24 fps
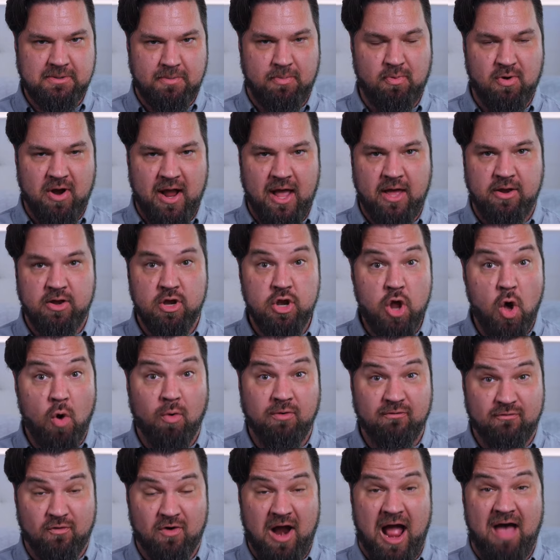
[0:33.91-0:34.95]
a brand known
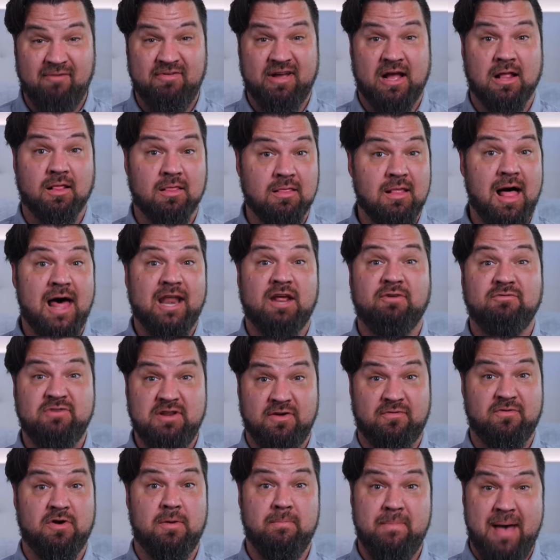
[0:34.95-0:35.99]
for having a lot of
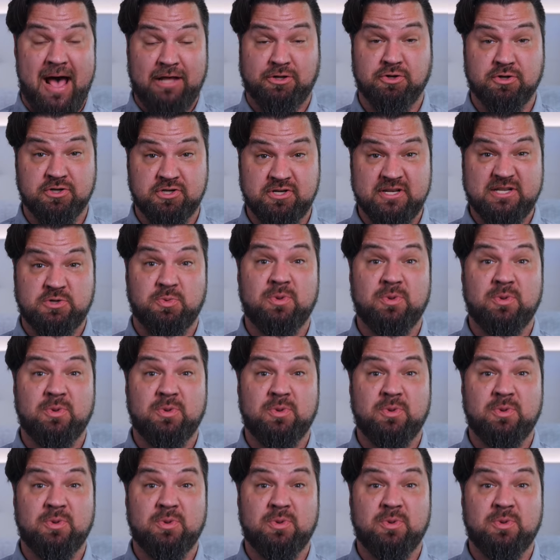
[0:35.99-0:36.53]
different mattresses